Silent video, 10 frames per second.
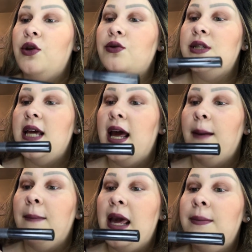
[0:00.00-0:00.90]

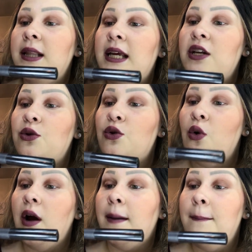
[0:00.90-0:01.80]
using Maybelline New
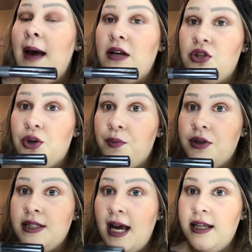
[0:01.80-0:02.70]
York Master
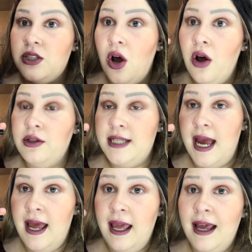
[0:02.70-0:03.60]
Precise All
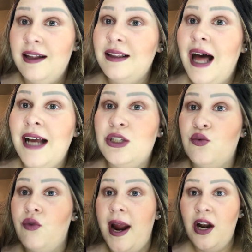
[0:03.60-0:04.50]
Day. It
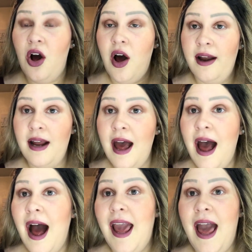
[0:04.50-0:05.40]
glides right on.
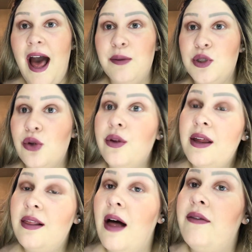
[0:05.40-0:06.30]
I
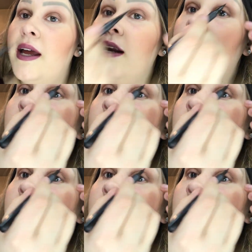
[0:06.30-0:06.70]
absolutely love it.